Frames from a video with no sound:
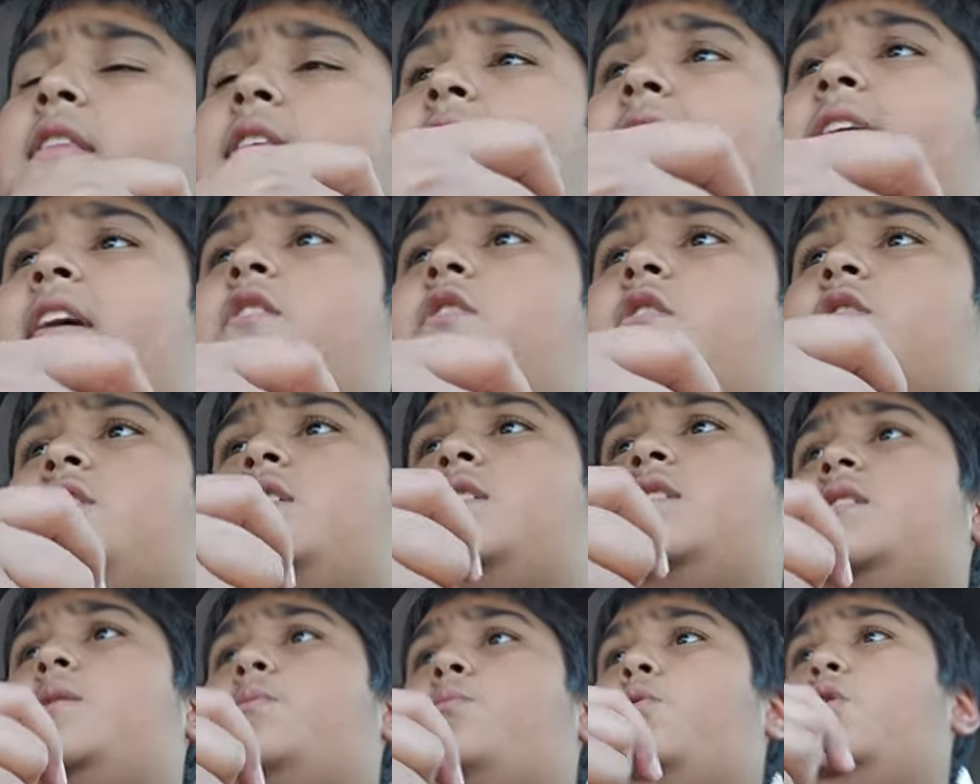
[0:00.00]
The
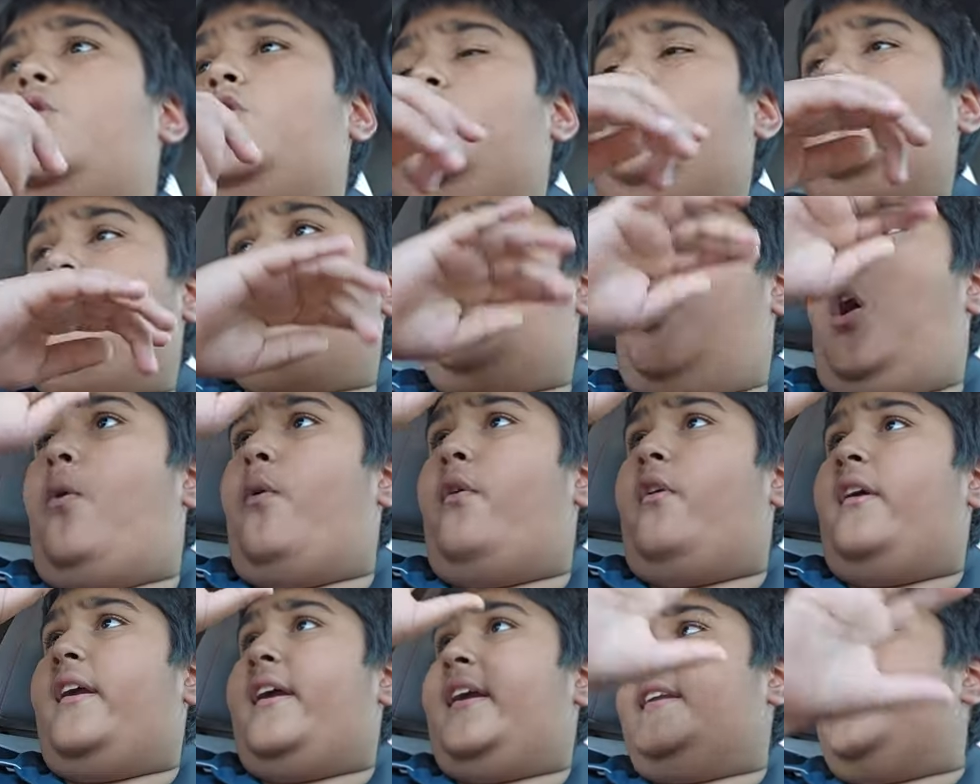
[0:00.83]
ecosystem will
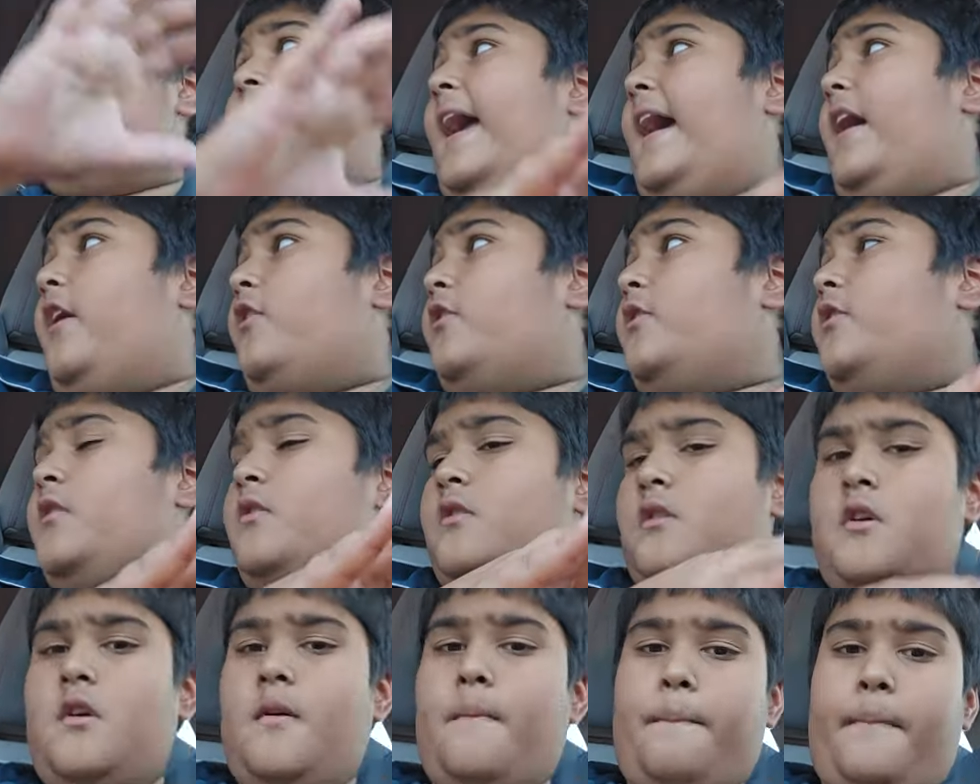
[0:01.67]
lowering down
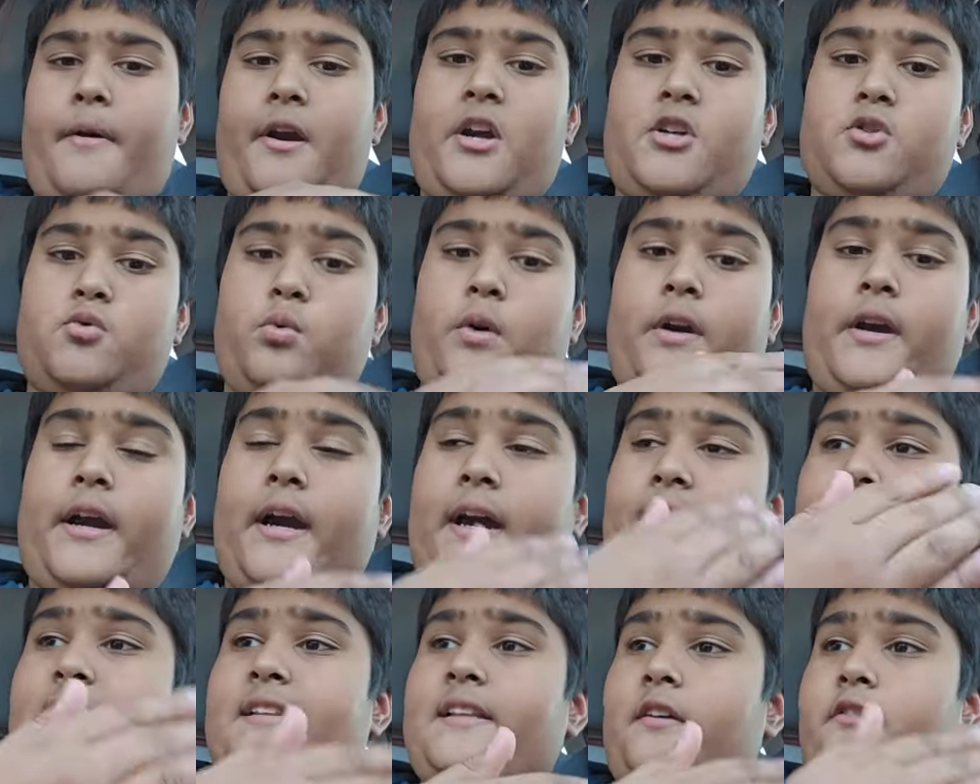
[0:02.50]
mm. because we're
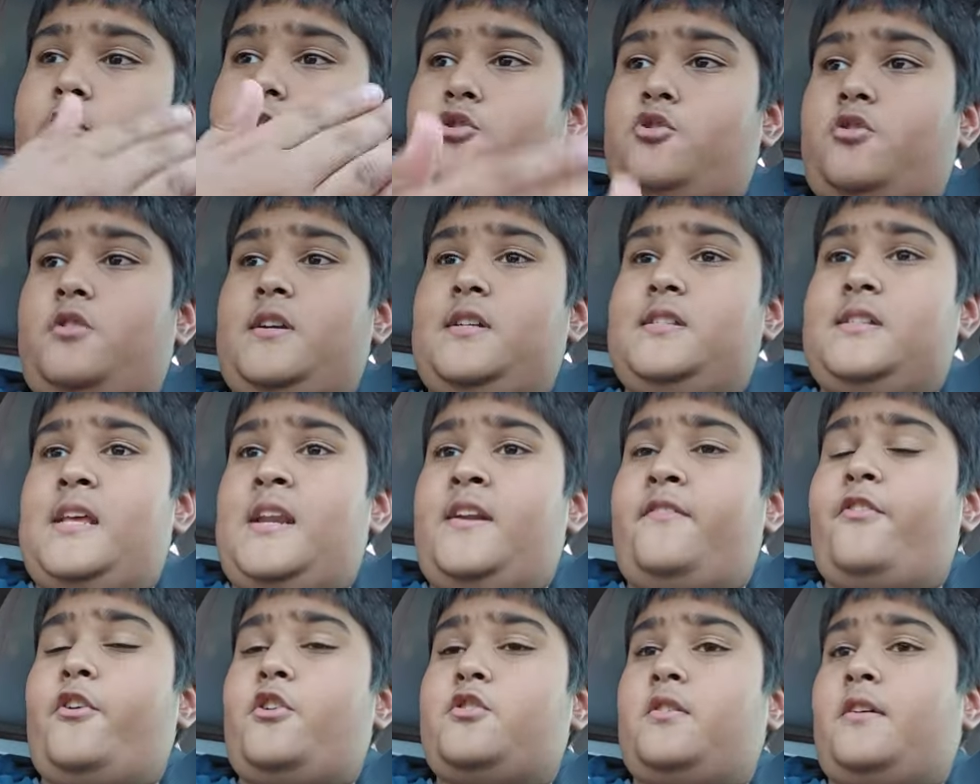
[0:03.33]
cutting down the trees. And
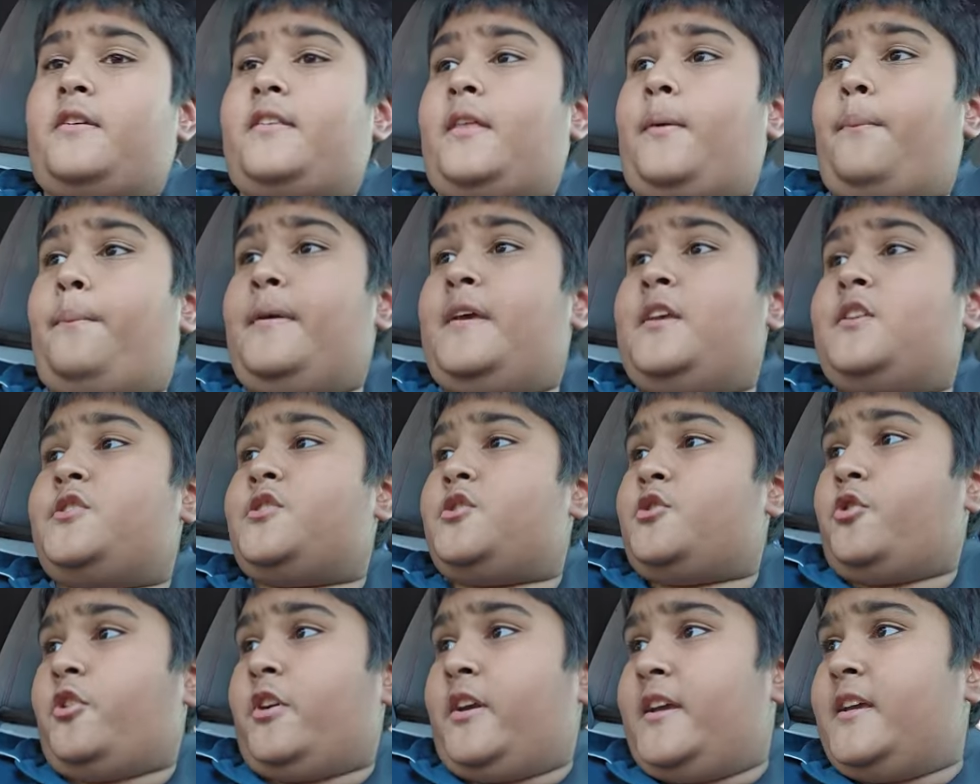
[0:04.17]
if it's like the beech
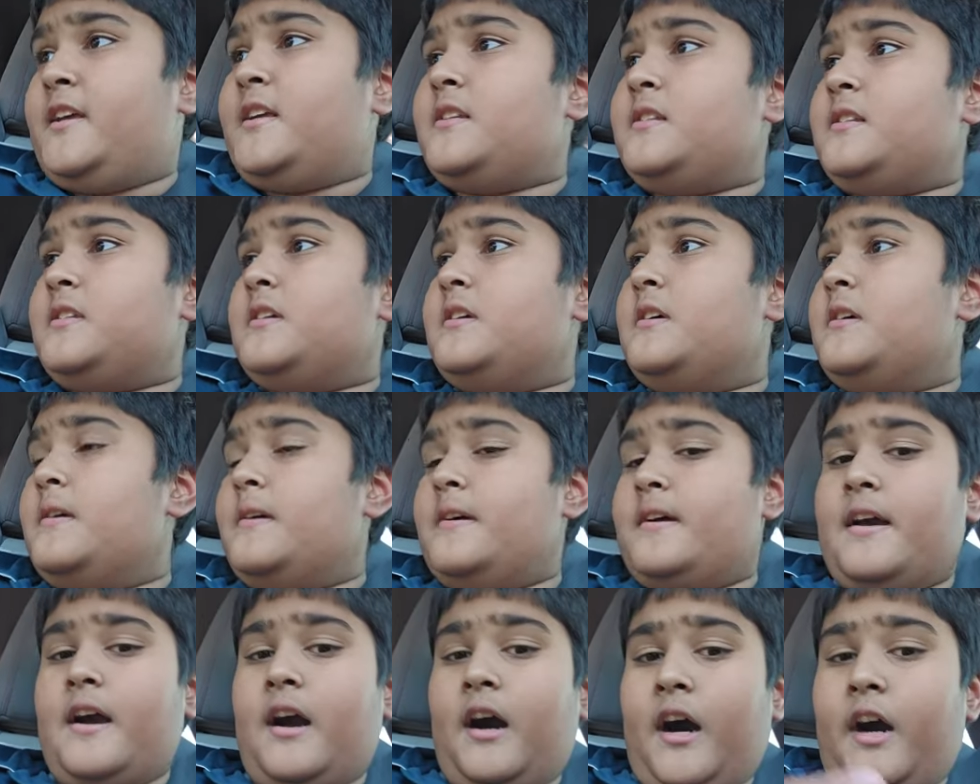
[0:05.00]
trees, mm
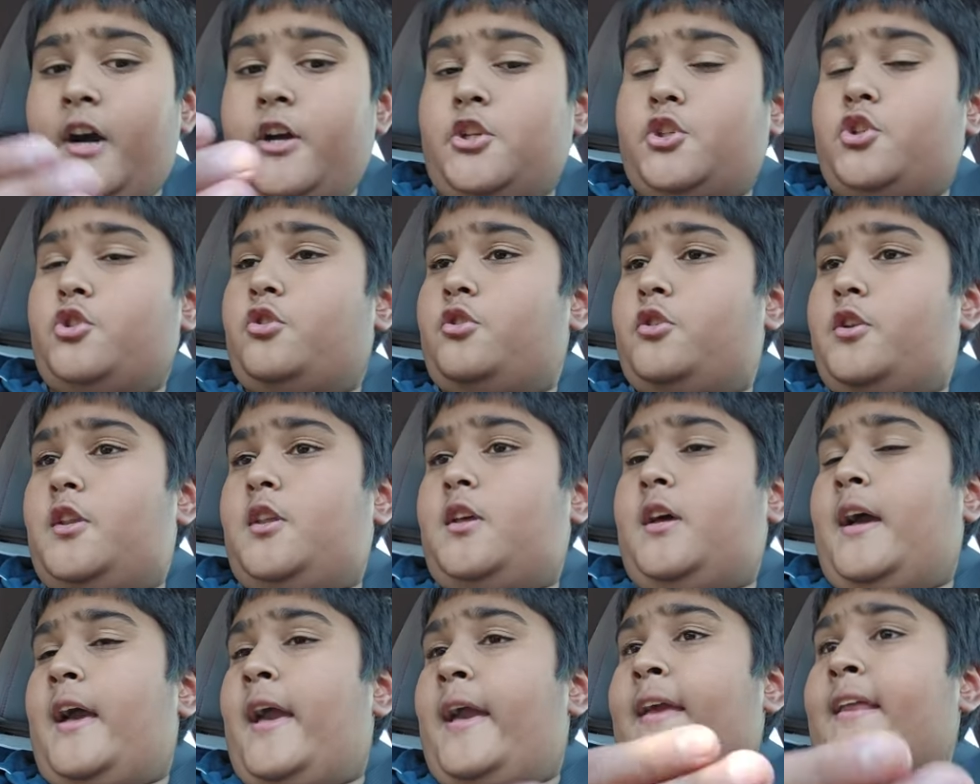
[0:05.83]
180
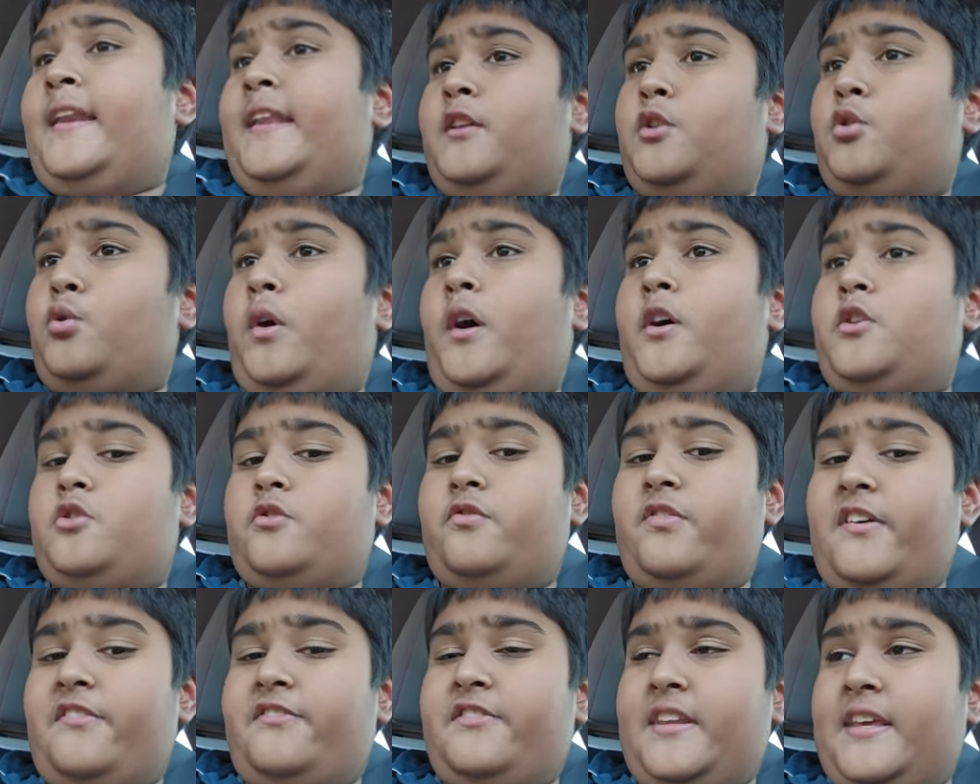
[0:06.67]
uh, to
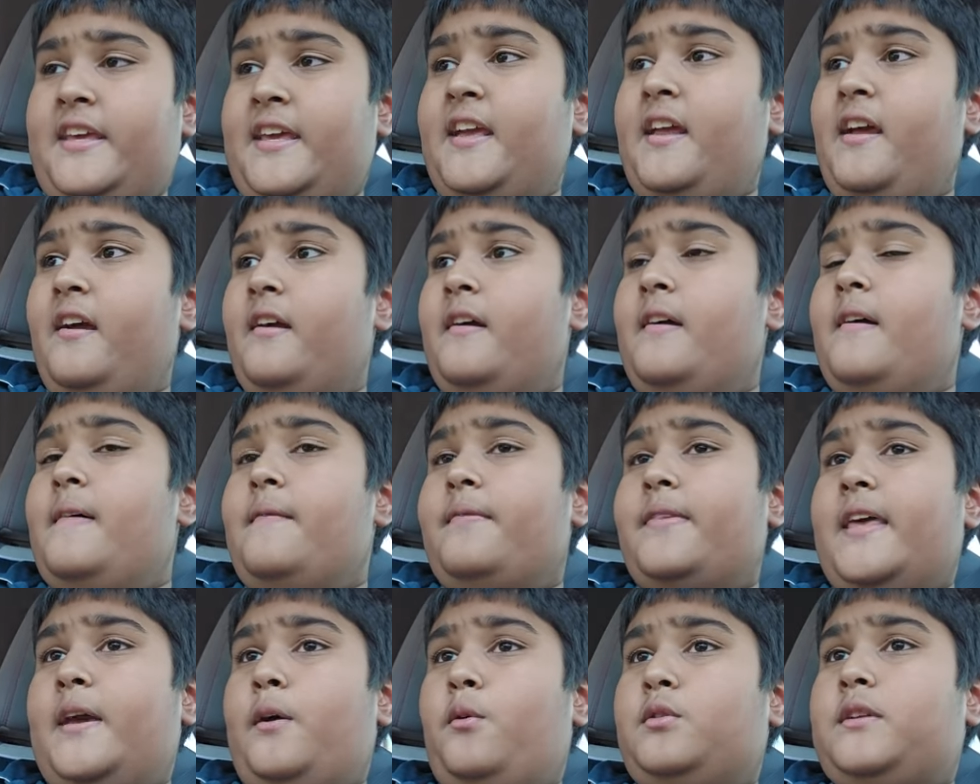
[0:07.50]
150, mm
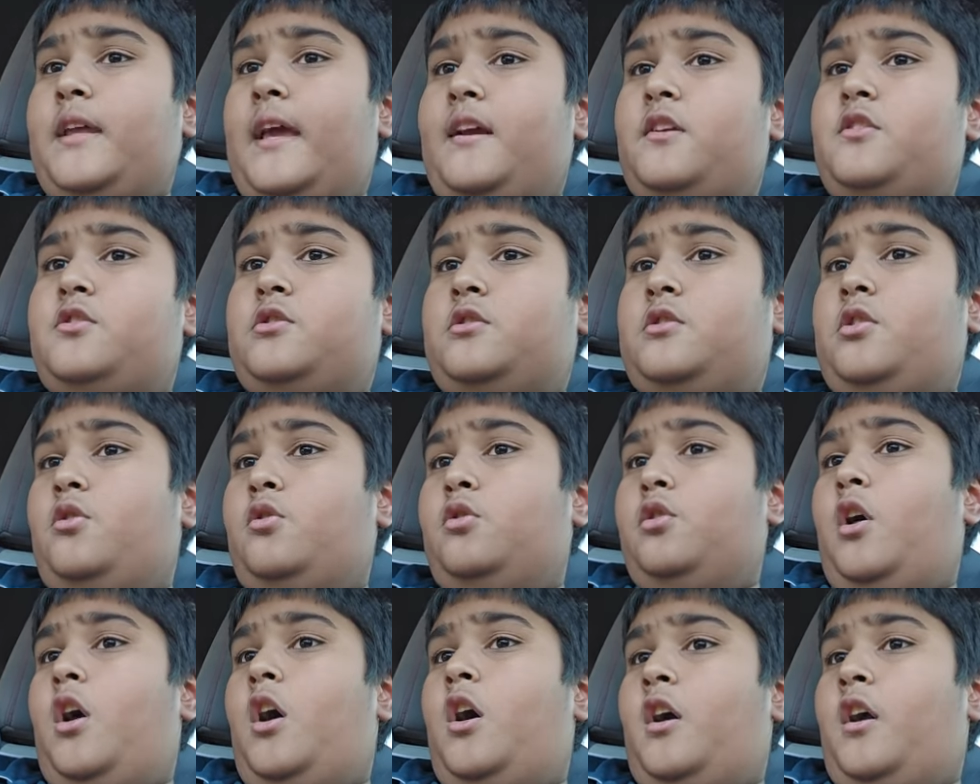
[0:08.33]
it will take too
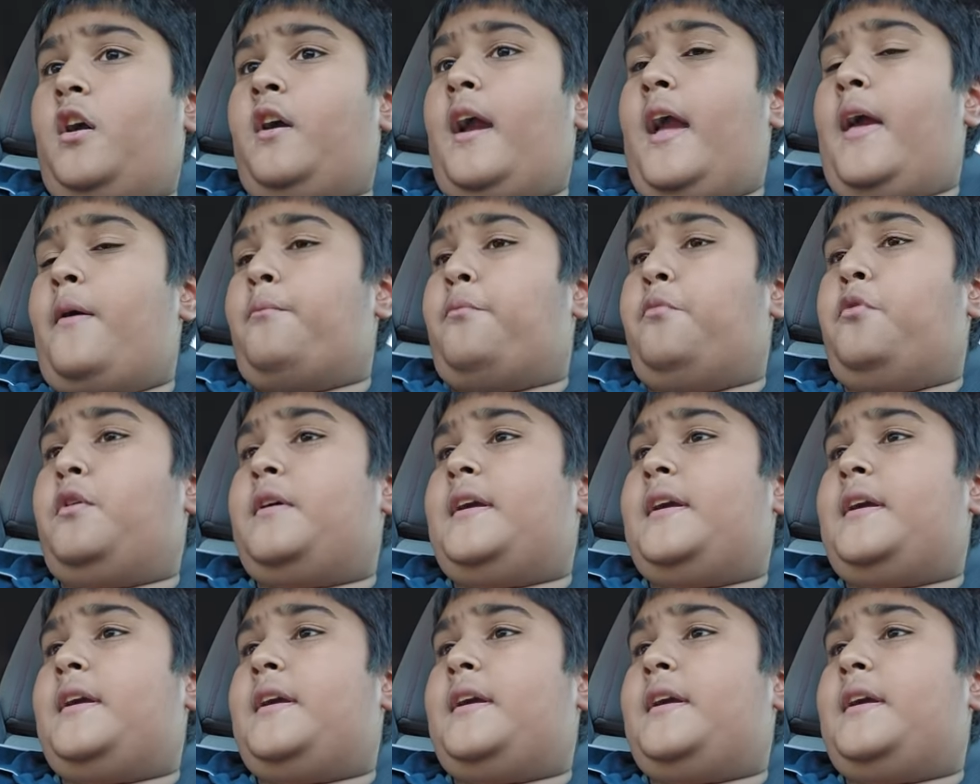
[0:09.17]
long, and we'll